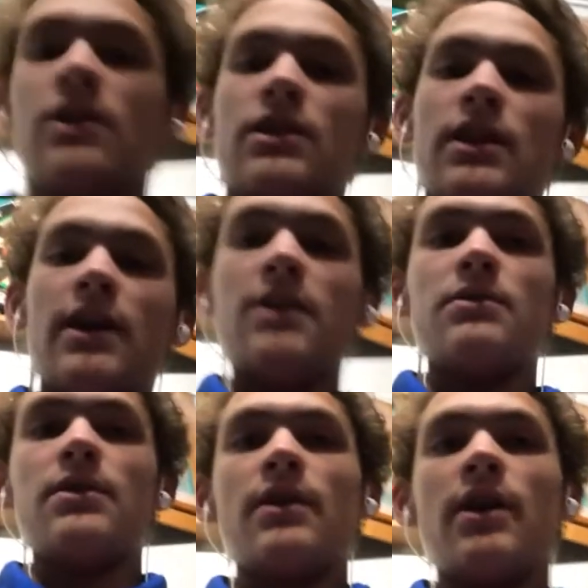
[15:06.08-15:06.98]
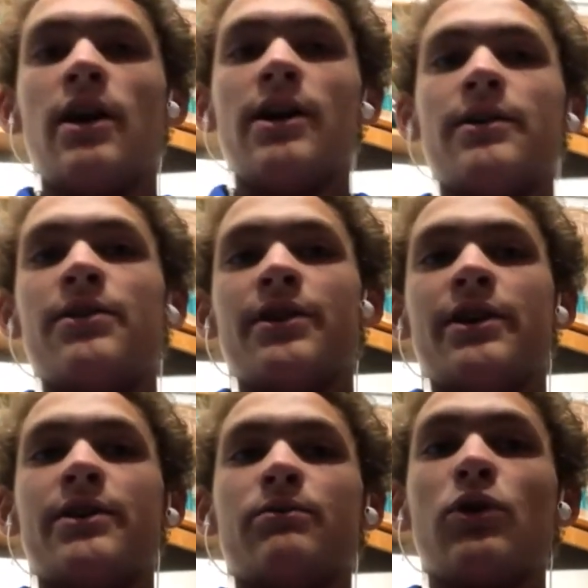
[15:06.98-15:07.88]
and
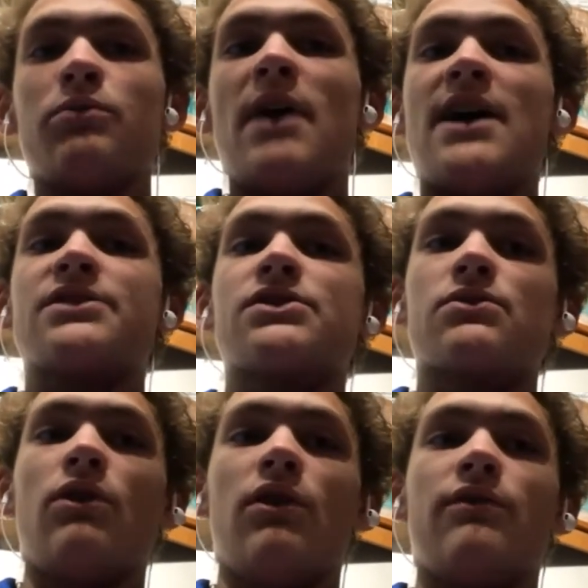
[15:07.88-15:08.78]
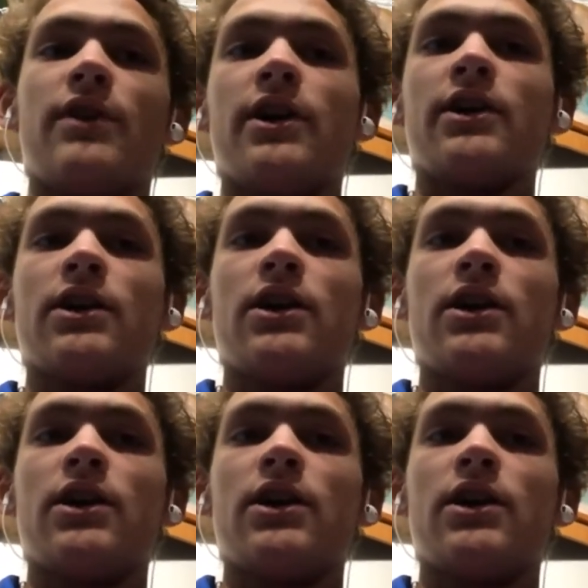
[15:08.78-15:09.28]
the World Masters qualifier,